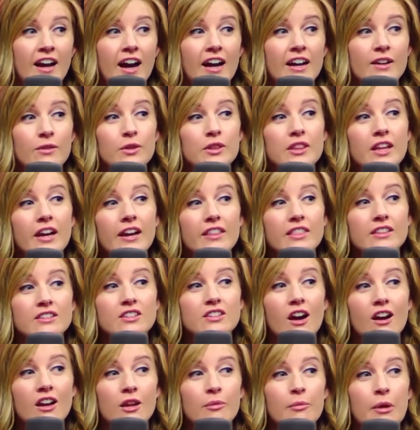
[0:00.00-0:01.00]
I would like the
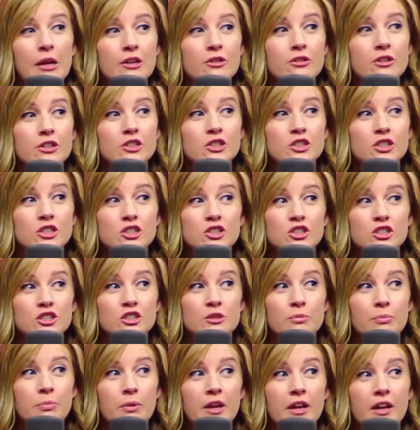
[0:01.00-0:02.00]
documentary to
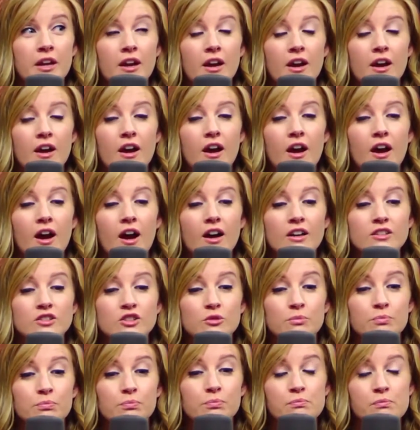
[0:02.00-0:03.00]
just be
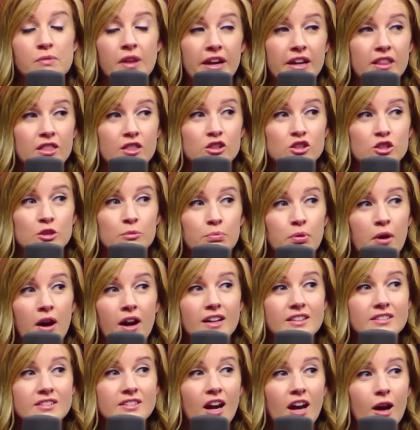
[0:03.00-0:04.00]
the
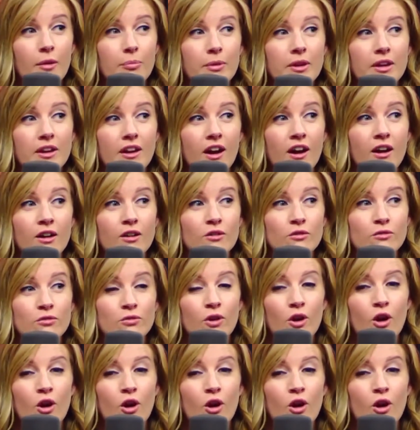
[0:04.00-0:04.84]
surprise topic of